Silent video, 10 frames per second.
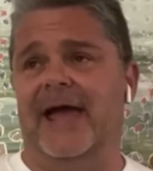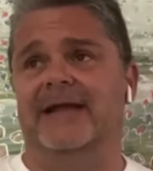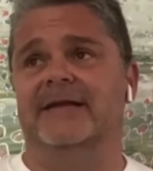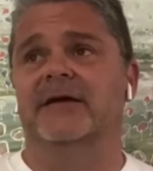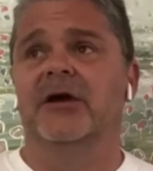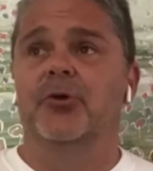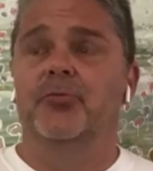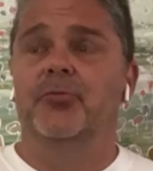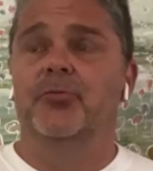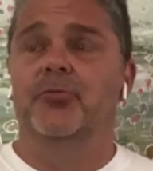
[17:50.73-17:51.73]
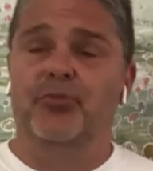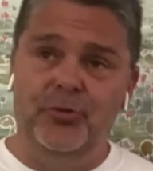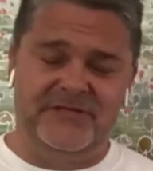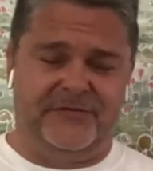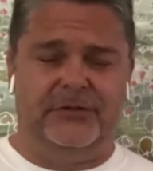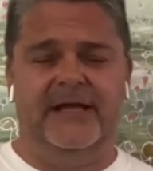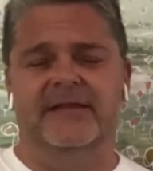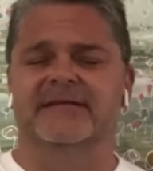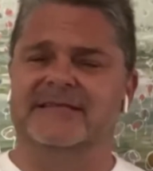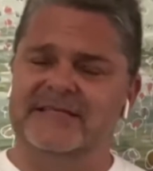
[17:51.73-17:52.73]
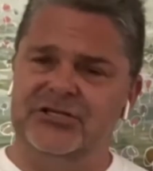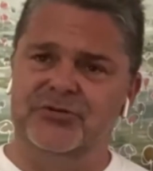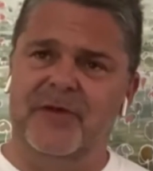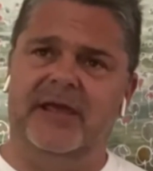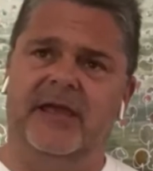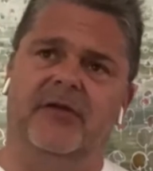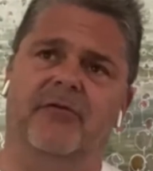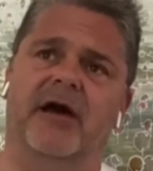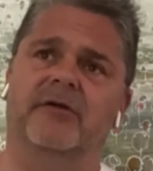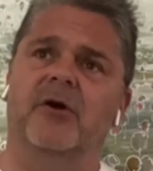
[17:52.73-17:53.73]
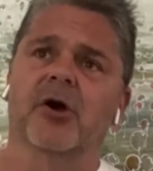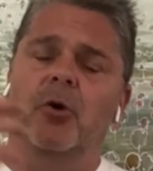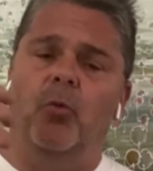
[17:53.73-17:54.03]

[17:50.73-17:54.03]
and purposeful in the decision-making around